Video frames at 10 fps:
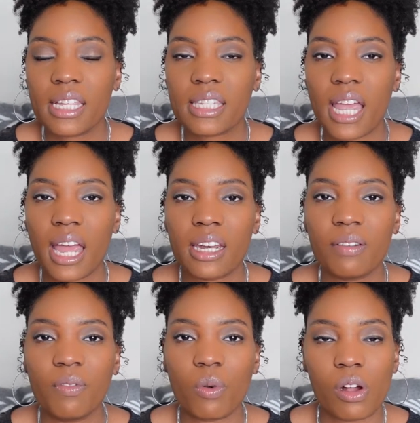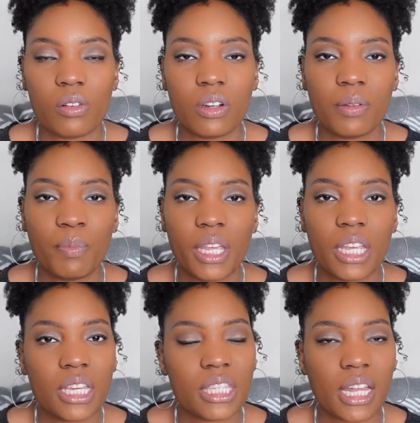It's kind of grown on
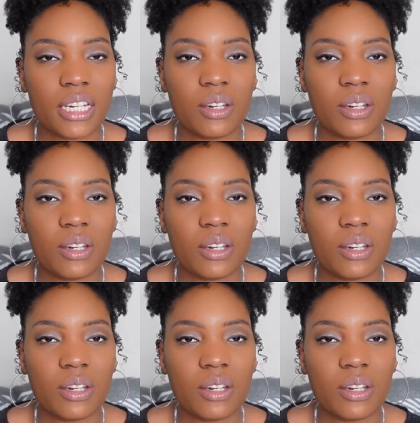me because I